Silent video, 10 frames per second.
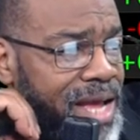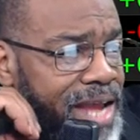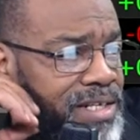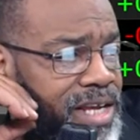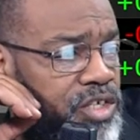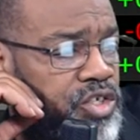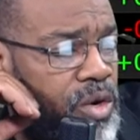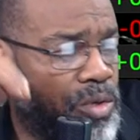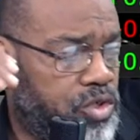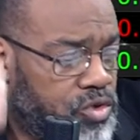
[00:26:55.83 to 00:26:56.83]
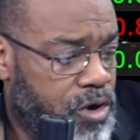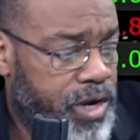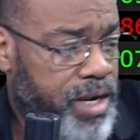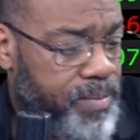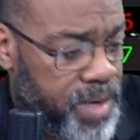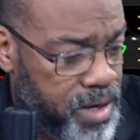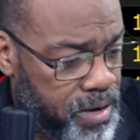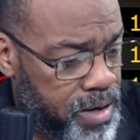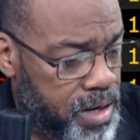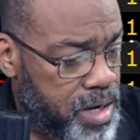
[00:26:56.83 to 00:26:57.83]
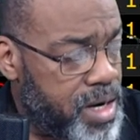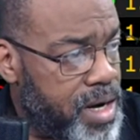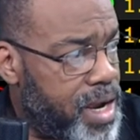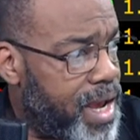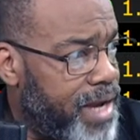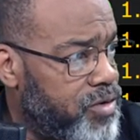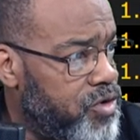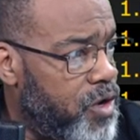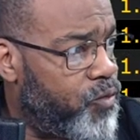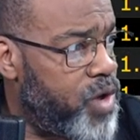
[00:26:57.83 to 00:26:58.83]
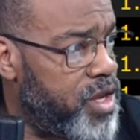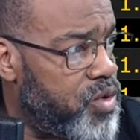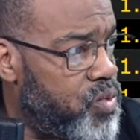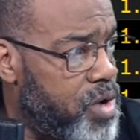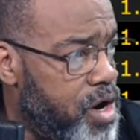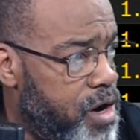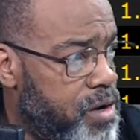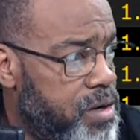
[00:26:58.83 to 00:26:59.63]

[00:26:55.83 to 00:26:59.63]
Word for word: I did show a story, Amir. I don't know if where you were,